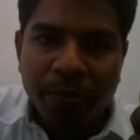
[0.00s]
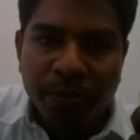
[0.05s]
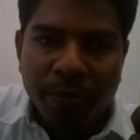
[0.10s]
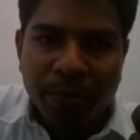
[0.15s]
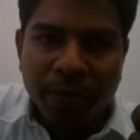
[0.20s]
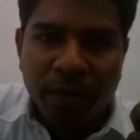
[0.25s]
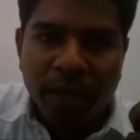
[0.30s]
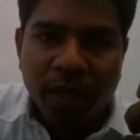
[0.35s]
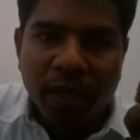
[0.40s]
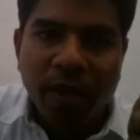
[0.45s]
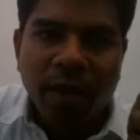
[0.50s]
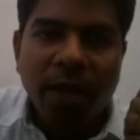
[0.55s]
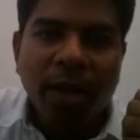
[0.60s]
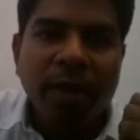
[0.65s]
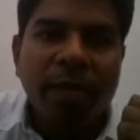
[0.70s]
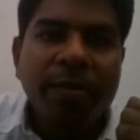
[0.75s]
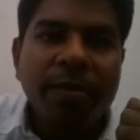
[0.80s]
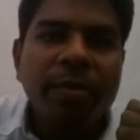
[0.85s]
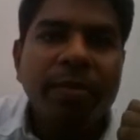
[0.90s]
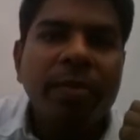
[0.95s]
and see
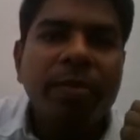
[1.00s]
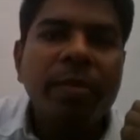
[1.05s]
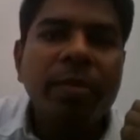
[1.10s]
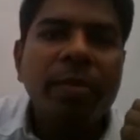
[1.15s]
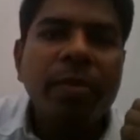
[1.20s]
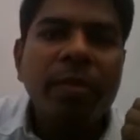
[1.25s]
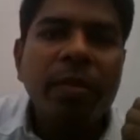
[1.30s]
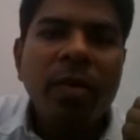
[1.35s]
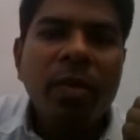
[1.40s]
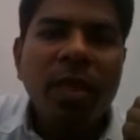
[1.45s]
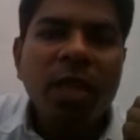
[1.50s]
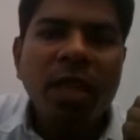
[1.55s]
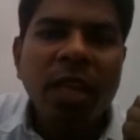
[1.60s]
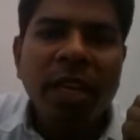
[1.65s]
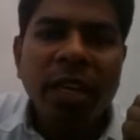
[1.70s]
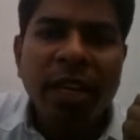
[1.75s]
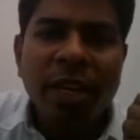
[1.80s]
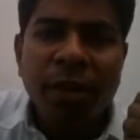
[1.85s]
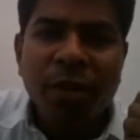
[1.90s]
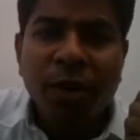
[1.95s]
if there is any
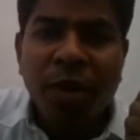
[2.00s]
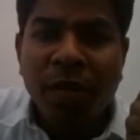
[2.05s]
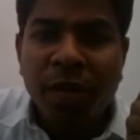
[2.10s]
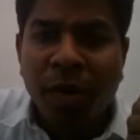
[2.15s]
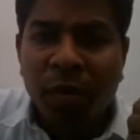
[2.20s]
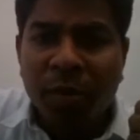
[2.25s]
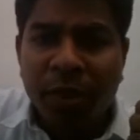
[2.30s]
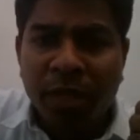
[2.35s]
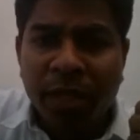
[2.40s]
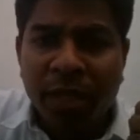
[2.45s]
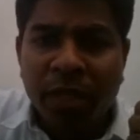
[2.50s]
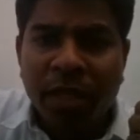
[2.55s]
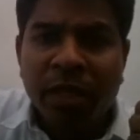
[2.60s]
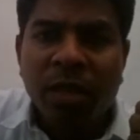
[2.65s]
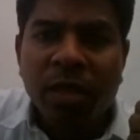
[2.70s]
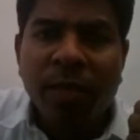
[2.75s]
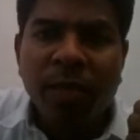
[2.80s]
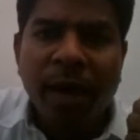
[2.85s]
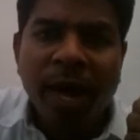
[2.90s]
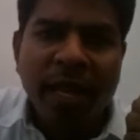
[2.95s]
relevant job for you,
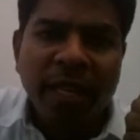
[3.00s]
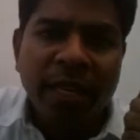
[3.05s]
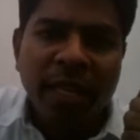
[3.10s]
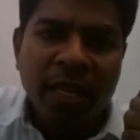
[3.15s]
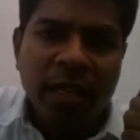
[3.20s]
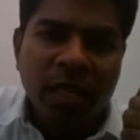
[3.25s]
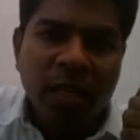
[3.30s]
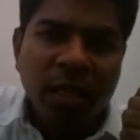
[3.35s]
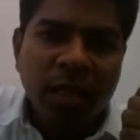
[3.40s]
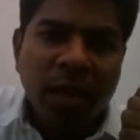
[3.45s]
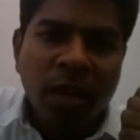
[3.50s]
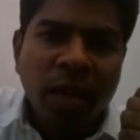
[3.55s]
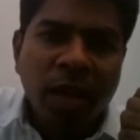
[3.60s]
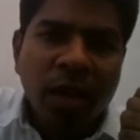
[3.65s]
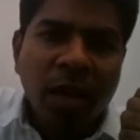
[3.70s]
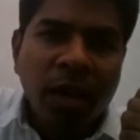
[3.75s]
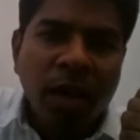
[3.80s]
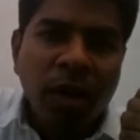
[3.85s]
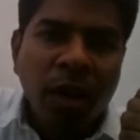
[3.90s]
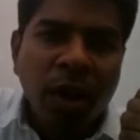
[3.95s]
okay?
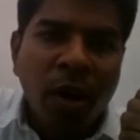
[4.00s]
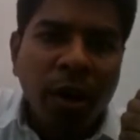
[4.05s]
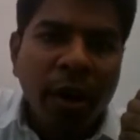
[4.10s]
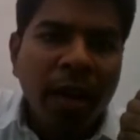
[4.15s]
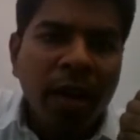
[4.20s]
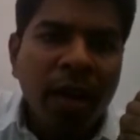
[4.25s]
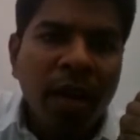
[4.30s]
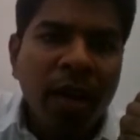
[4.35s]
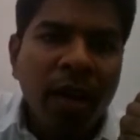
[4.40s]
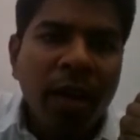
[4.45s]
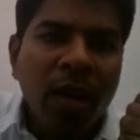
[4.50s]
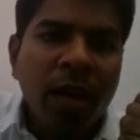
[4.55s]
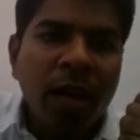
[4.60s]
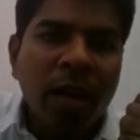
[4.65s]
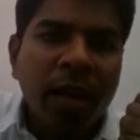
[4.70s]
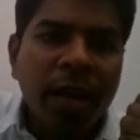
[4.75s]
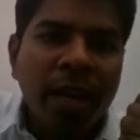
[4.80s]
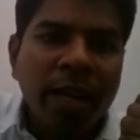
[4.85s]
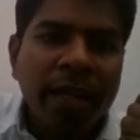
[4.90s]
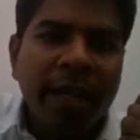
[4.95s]
And you have
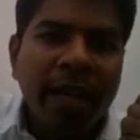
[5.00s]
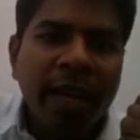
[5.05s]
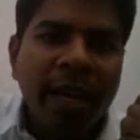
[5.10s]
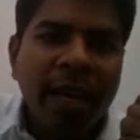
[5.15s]
an option